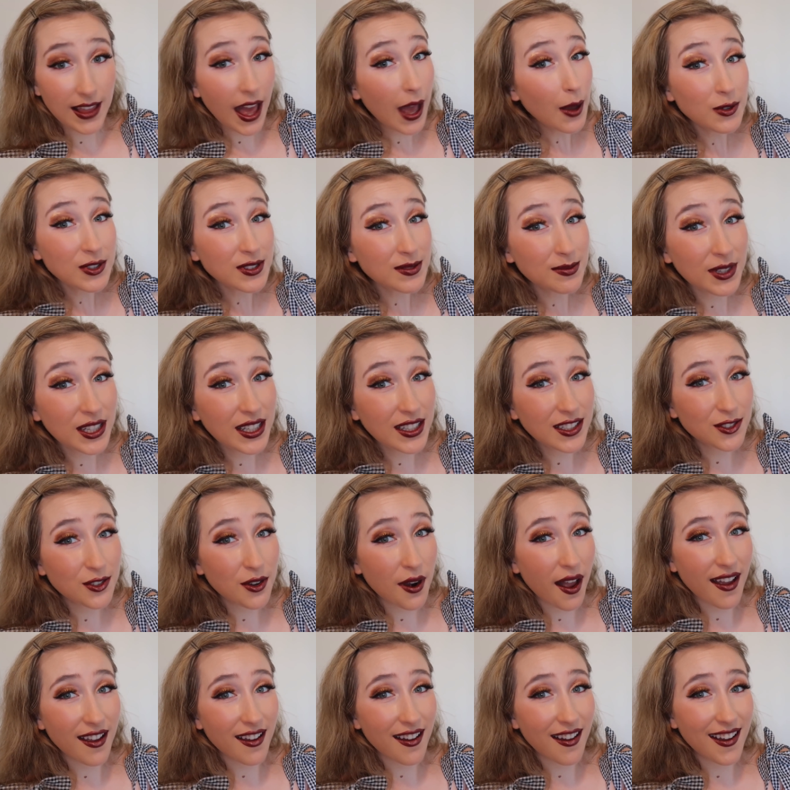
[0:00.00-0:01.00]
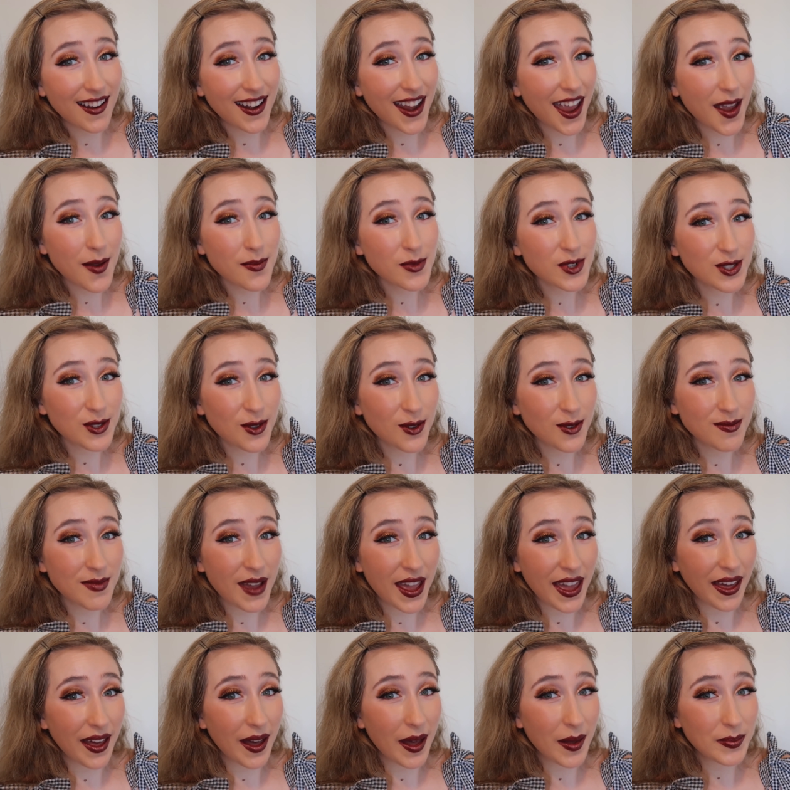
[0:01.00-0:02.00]
That was me trying on Amber's old
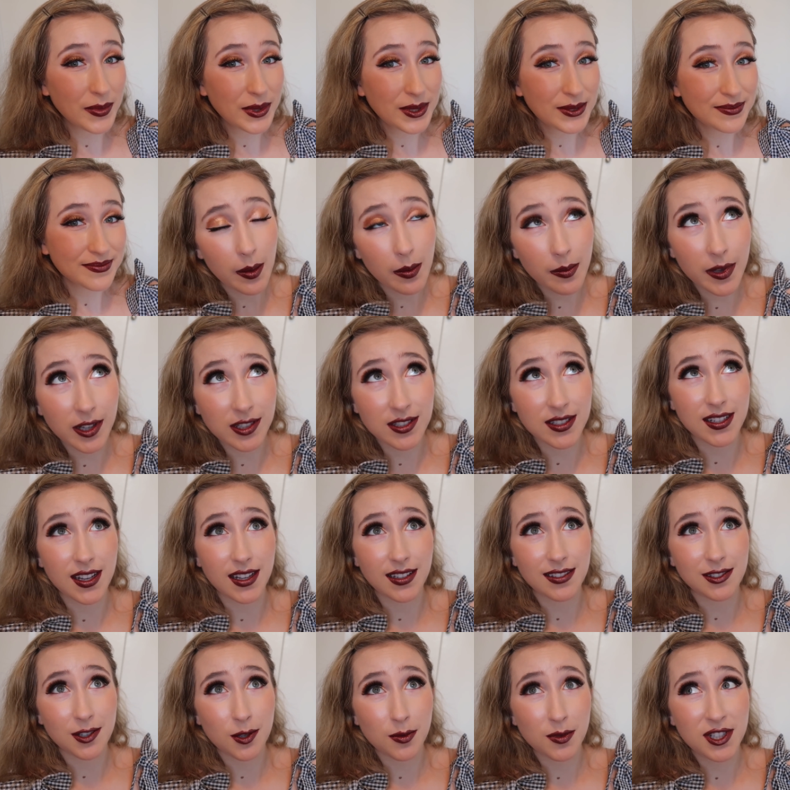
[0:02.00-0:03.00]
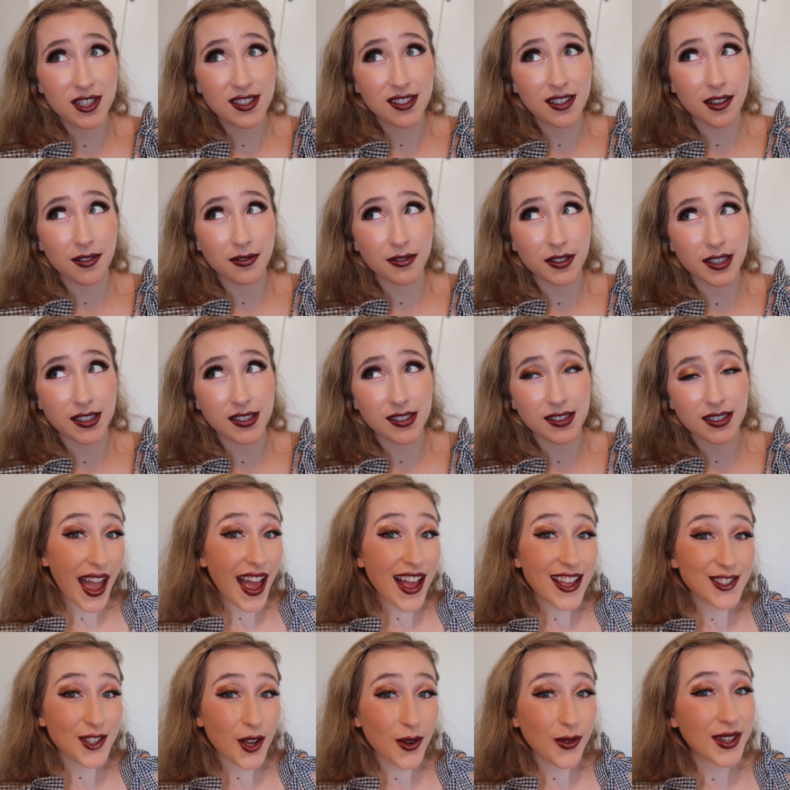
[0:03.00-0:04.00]
makeup. I'm about to take so many selfies.
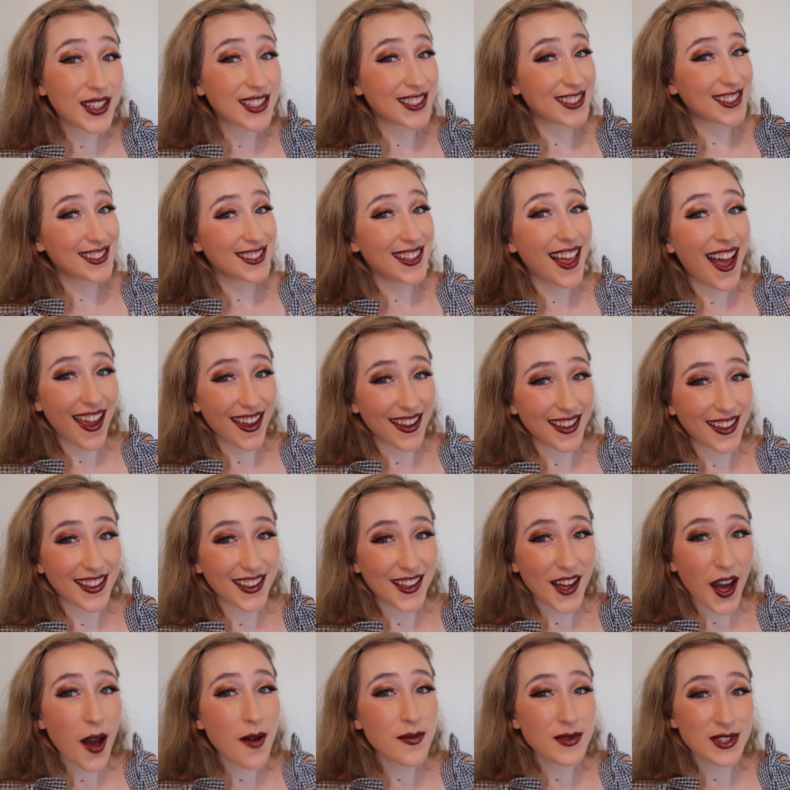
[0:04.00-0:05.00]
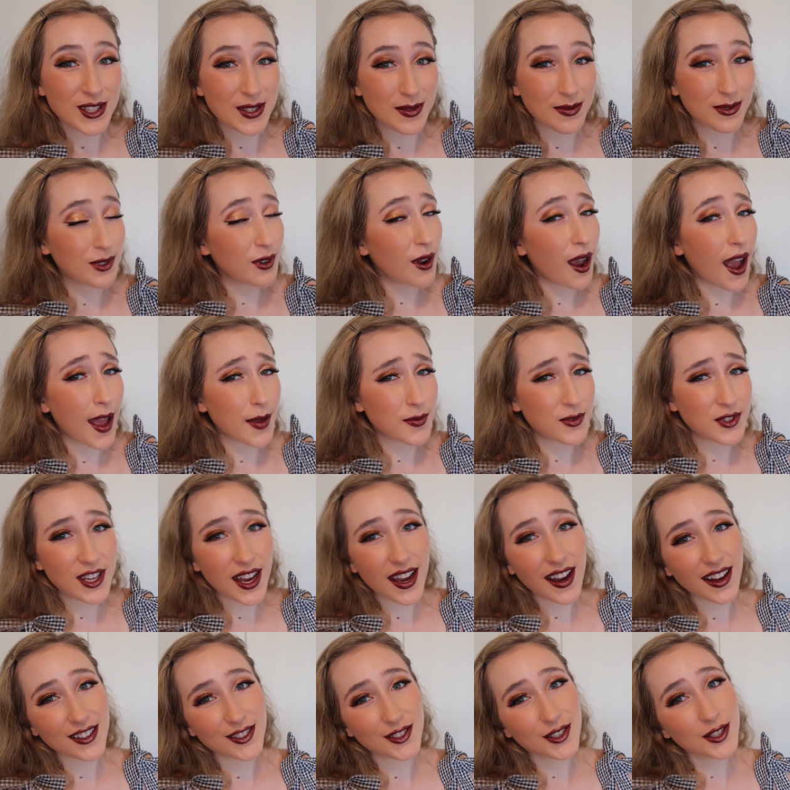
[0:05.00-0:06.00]
As always, like, comment, subscribe,
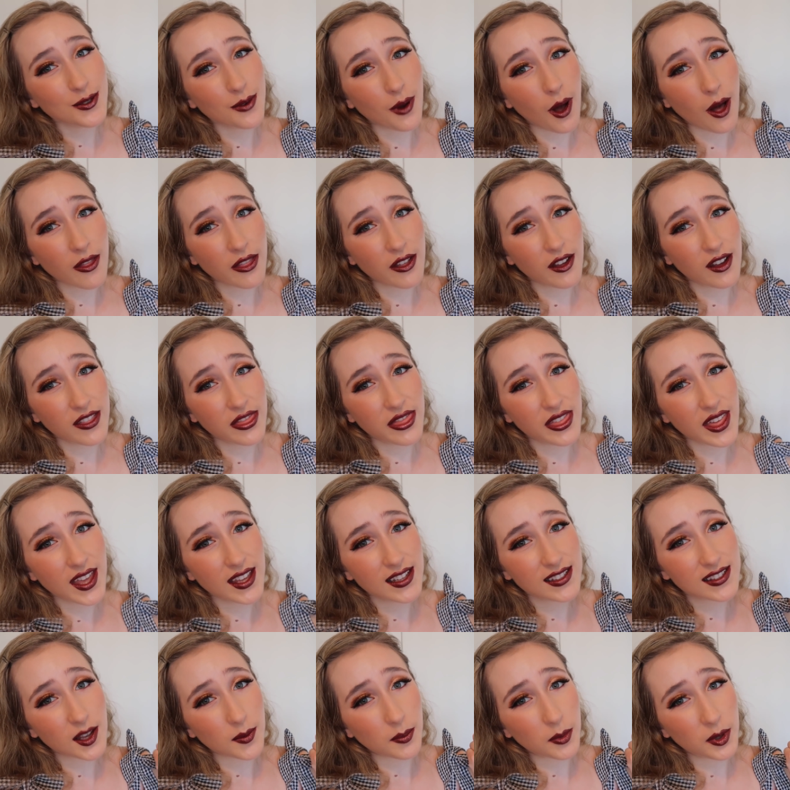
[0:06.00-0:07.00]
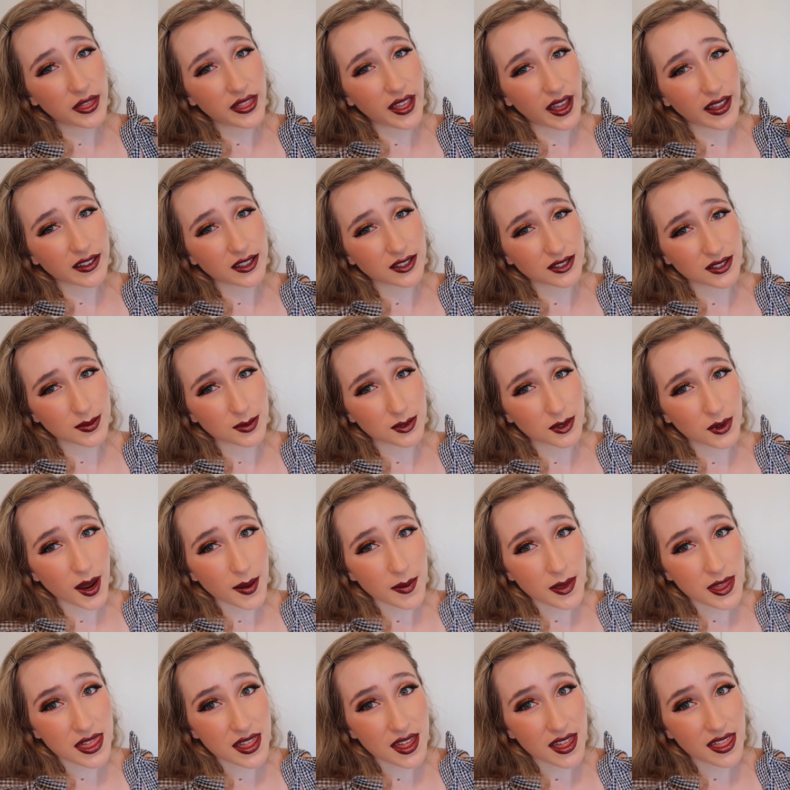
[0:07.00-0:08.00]
share, do all the good things. I'll put that little
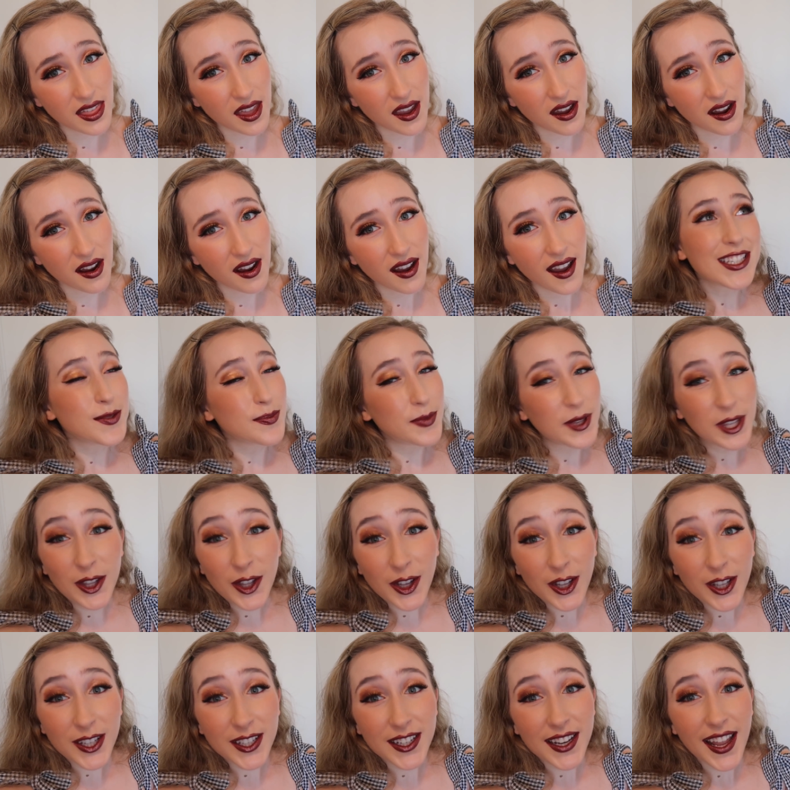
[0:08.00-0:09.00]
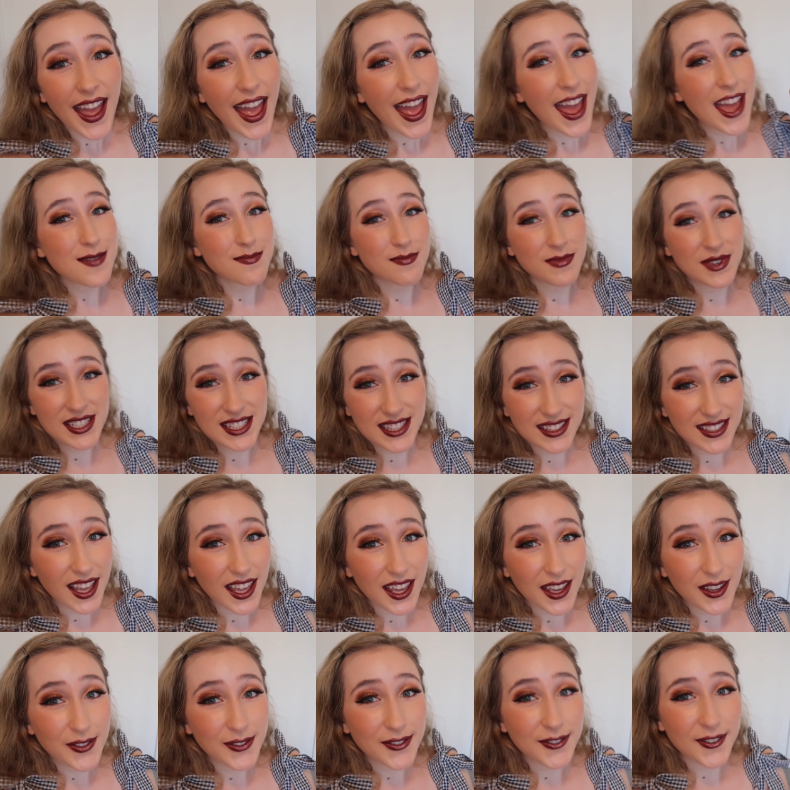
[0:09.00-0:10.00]
subscribey thing there. And to be good and be
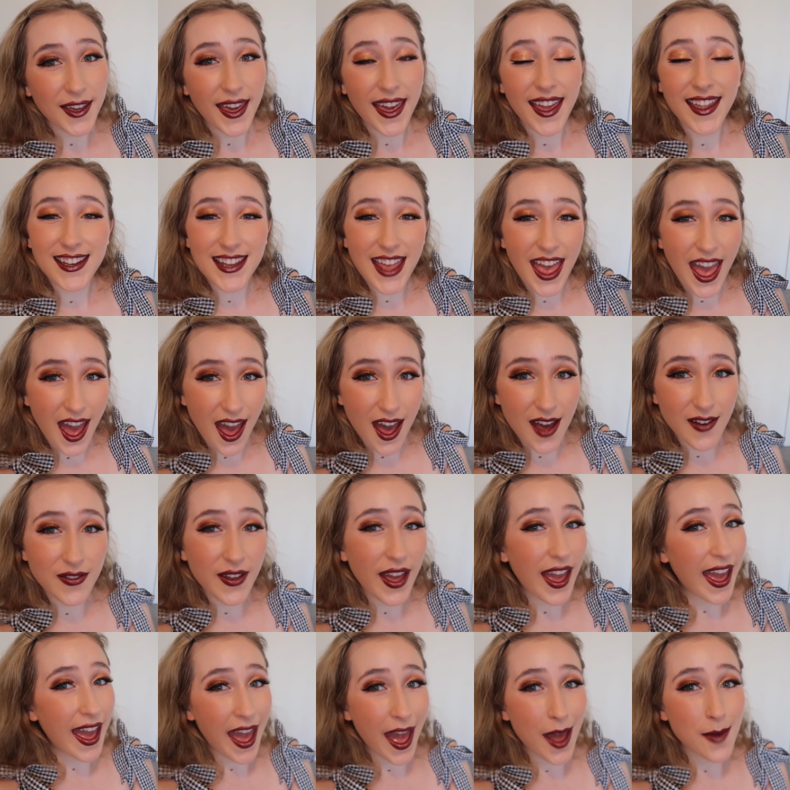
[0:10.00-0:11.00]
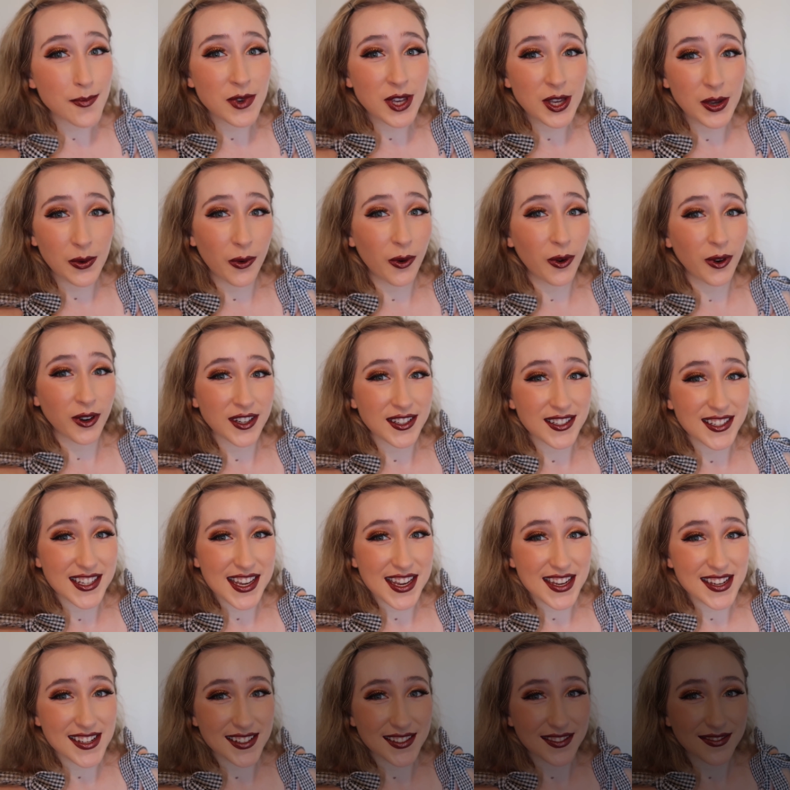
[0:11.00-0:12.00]
safe and have a happy
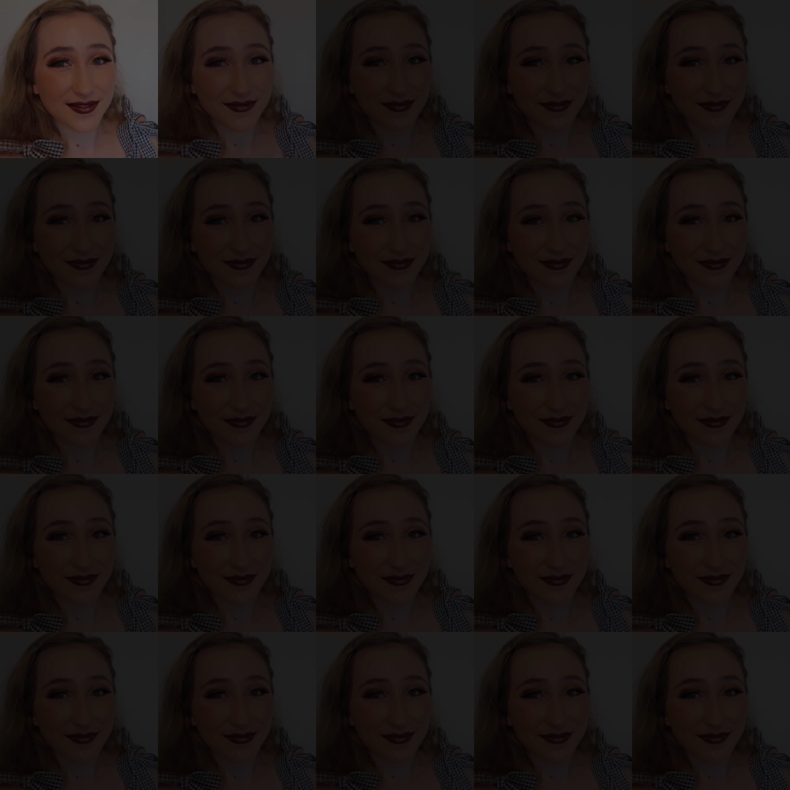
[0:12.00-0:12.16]
quarantine.